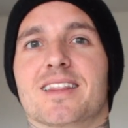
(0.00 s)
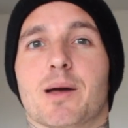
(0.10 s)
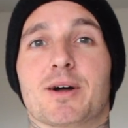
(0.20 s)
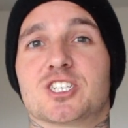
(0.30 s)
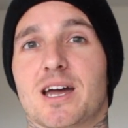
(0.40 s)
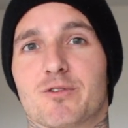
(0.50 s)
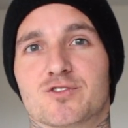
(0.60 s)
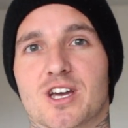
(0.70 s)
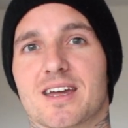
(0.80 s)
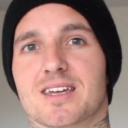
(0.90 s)
Now, my chat with
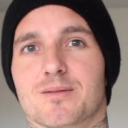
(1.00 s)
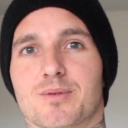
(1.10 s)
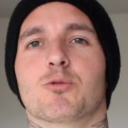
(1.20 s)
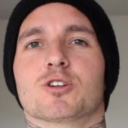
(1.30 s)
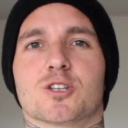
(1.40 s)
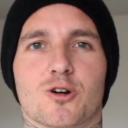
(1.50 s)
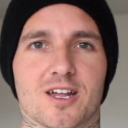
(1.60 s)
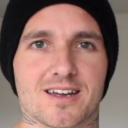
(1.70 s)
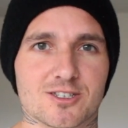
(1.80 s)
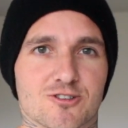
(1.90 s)
Jacob, there was no
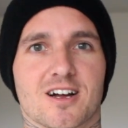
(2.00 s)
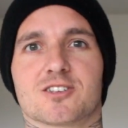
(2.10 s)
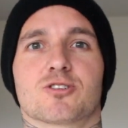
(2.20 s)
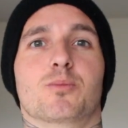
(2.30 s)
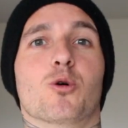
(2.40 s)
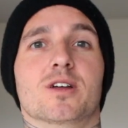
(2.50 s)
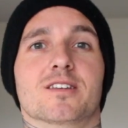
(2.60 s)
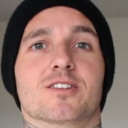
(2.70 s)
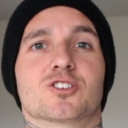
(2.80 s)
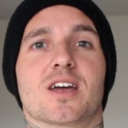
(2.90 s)
kind of introductory point
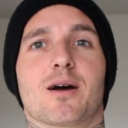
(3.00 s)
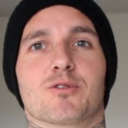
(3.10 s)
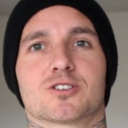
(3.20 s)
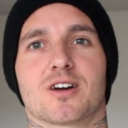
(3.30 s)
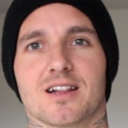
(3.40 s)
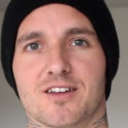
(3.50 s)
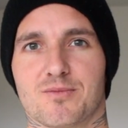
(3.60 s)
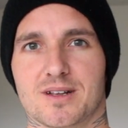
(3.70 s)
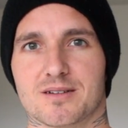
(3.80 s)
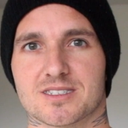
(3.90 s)
in the chat, which kind of
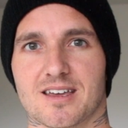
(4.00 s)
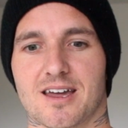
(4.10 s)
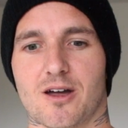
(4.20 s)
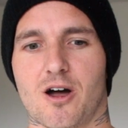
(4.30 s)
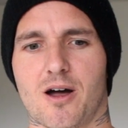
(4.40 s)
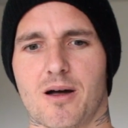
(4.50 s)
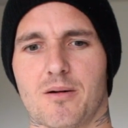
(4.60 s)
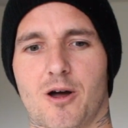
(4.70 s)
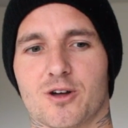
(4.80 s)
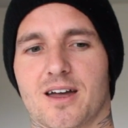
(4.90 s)
left me to say, oh,
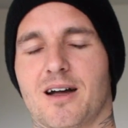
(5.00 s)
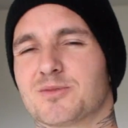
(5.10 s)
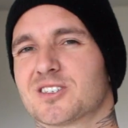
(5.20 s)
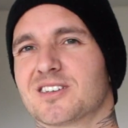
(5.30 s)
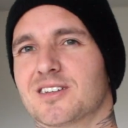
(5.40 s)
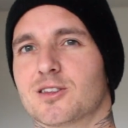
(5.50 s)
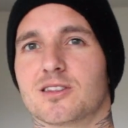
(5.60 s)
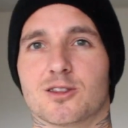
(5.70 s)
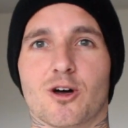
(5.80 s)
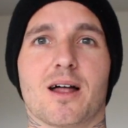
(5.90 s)
okay, I'm just gonna
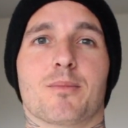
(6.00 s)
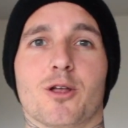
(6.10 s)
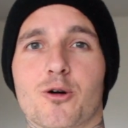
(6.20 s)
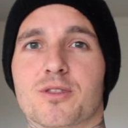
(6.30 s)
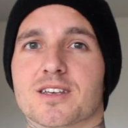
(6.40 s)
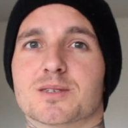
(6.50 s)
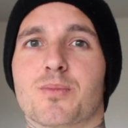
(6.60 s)
not upload this.